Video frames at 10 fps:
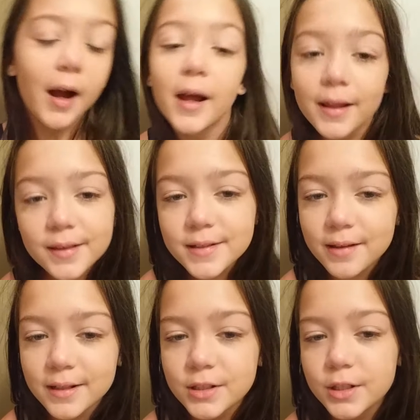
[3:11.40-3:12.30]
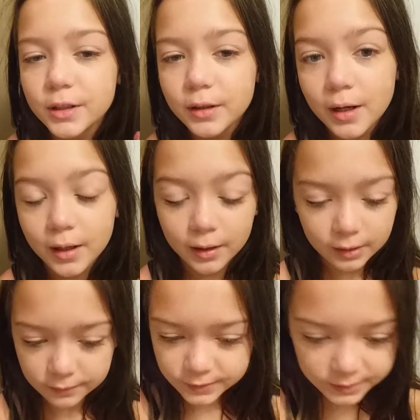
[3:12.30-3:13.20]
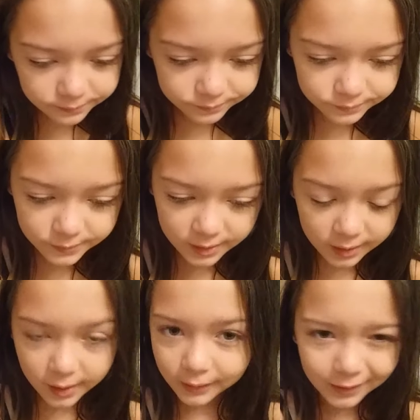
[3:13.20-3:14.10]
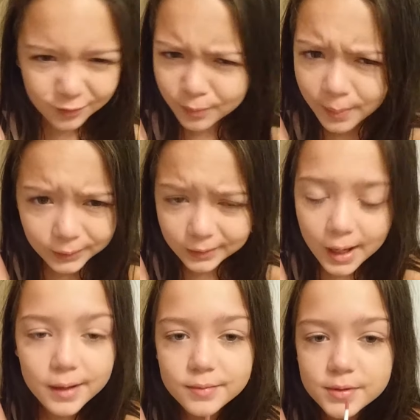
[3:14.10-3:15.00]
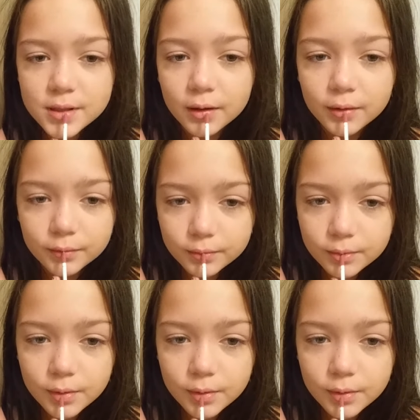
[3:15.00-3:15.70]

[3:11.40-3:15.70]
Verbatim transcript: I had this last year and I loved it, and I got it for my birthday. So,